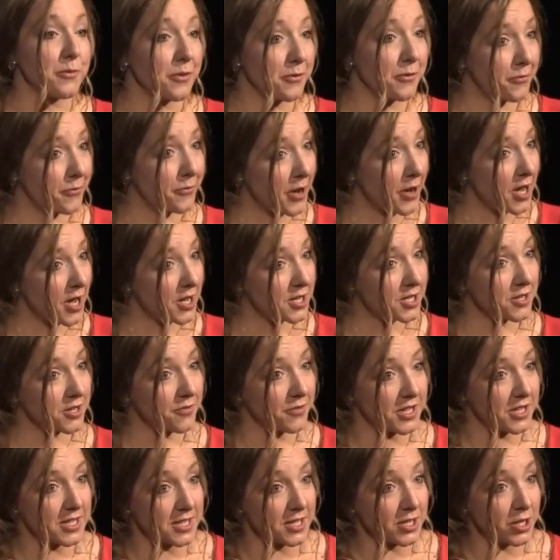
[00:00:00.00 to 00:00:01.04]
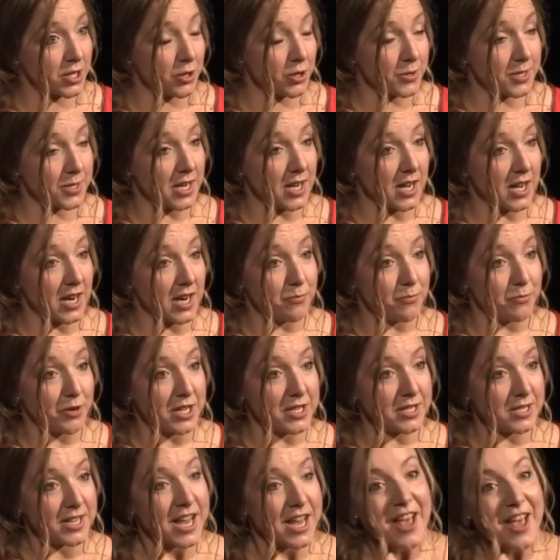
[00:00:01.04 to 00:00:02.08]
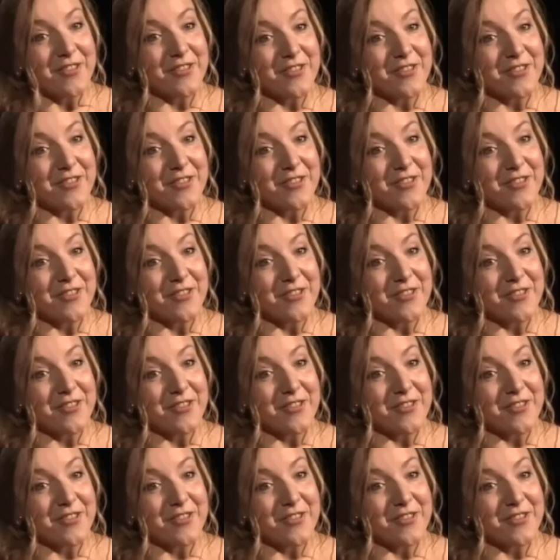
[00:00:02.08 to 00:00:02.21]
the first of the two slalom runs.